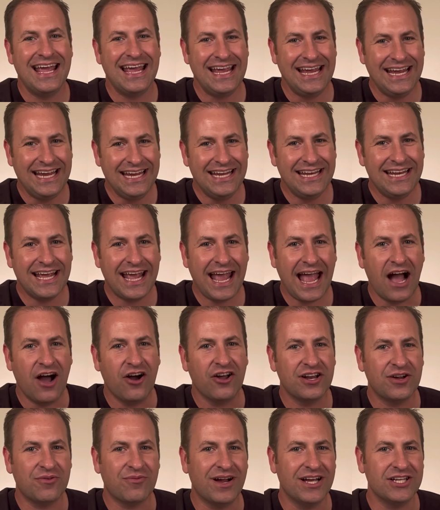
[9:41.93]
eating out
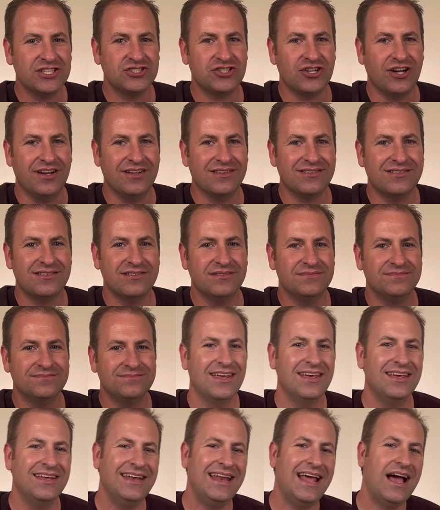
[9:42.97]
at restaurants.
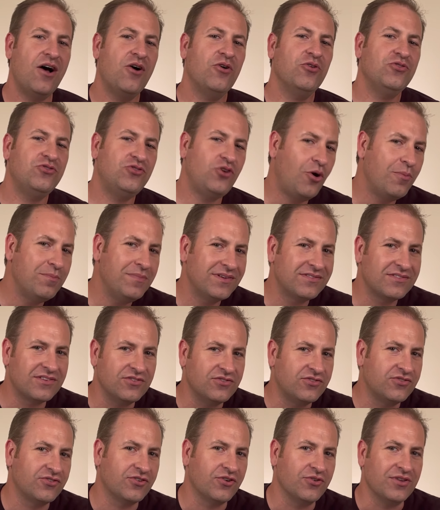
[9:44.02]
Now, don't
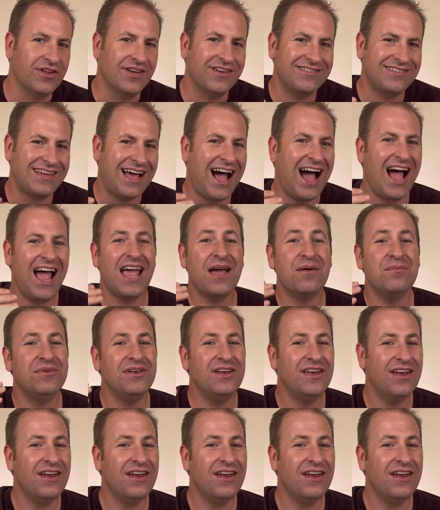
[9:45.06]
misconstrue this. I am